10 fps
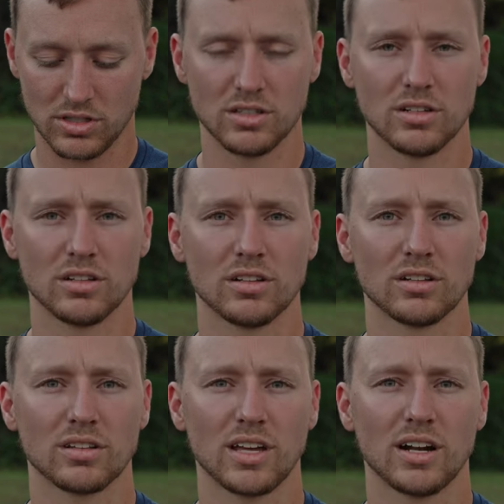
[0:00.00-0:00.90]
in,
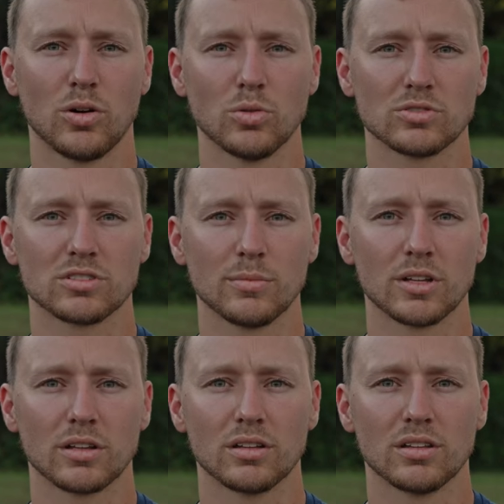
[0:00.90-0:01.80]
kind of holds some of
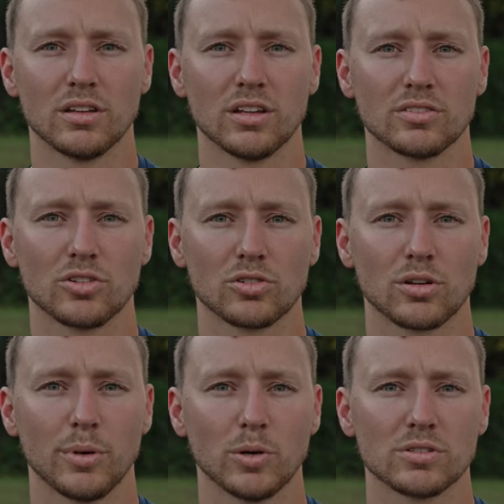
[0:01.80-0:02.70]
the, the internal
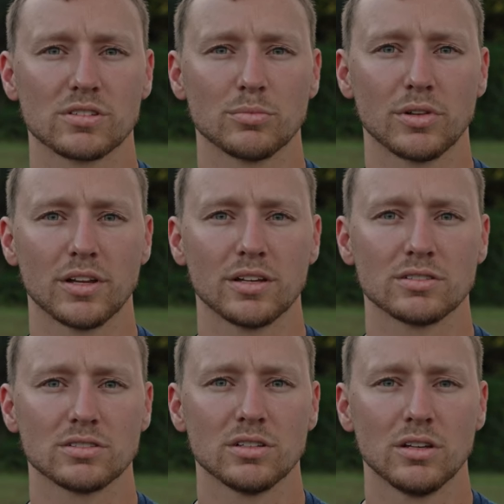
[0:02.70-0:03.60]
components in
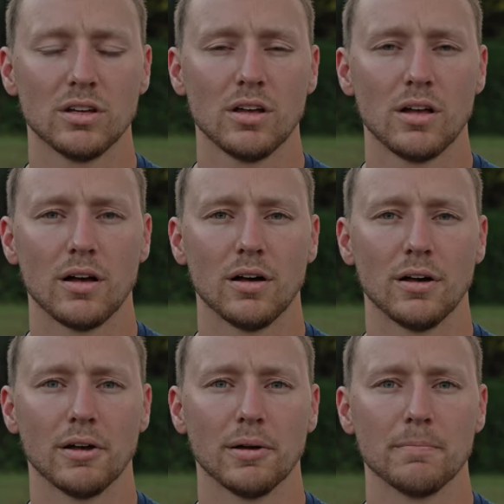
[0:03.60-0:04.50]
place.
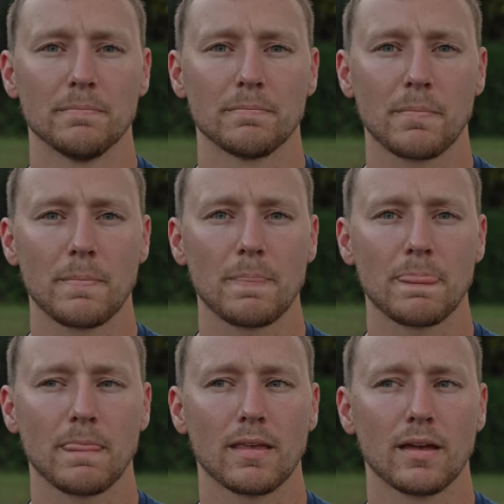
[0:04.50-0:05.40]
Um,
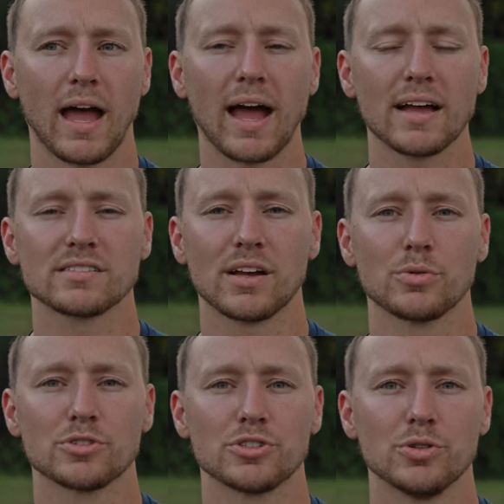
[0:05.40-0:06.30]
as I
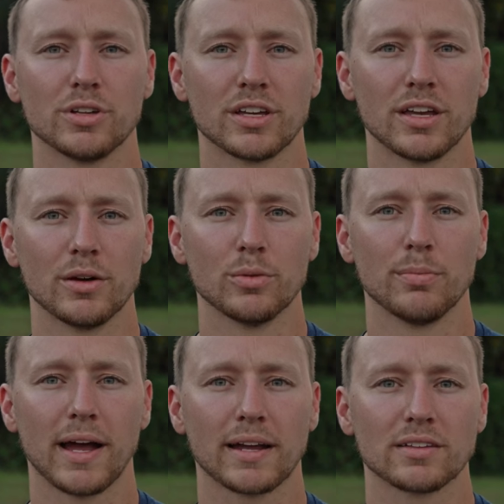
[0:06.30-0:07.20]
was shooting it, it would
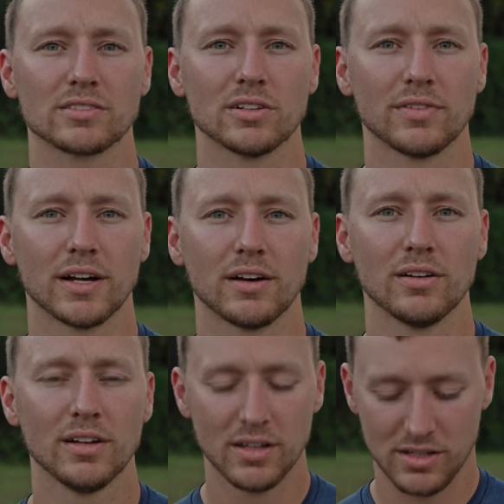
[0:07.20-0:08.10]
back itself out.
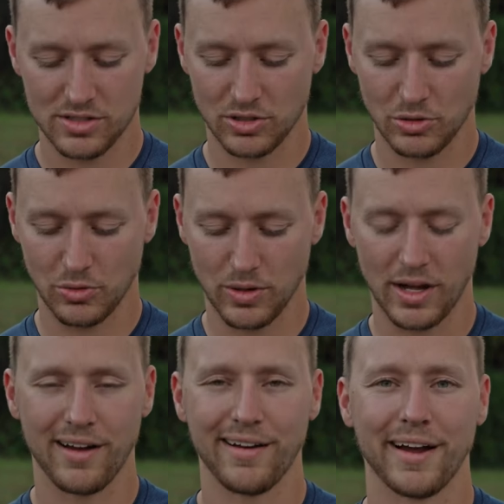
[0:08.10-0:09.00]
So
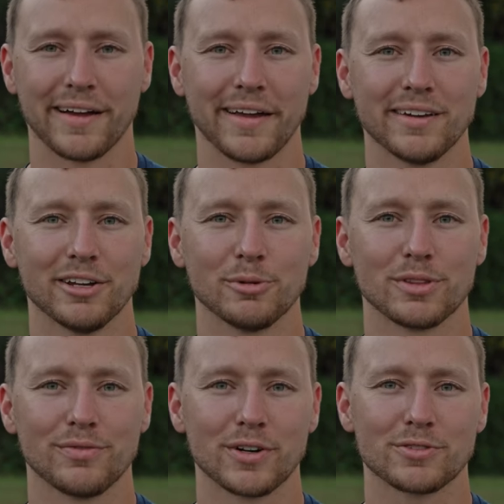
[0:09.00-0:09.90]
I got done with
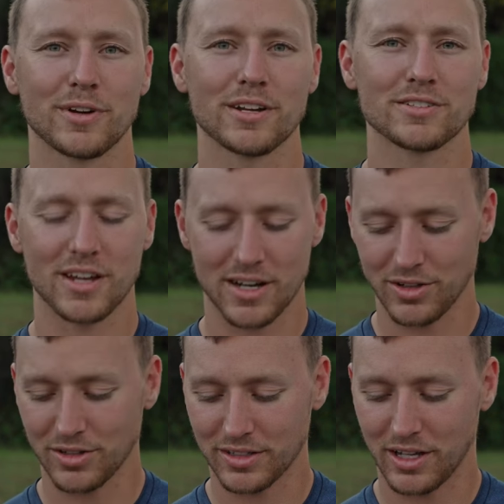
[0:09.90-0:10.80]
the first range day and I
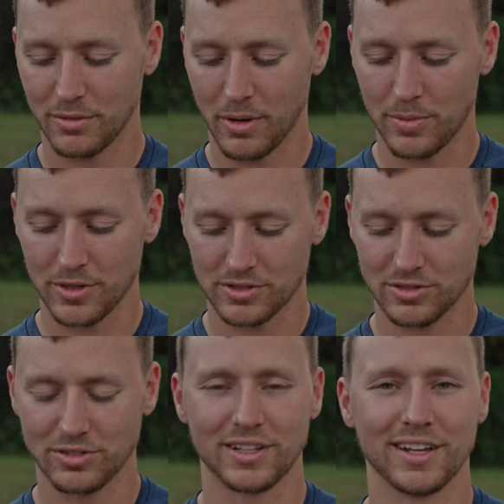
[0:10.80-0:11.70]
looked down at my
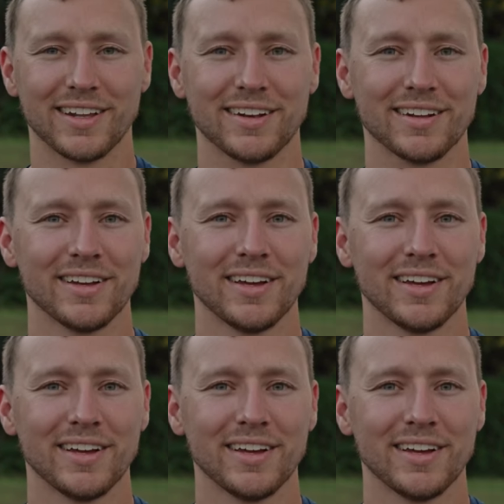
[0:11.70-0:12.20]
pistol and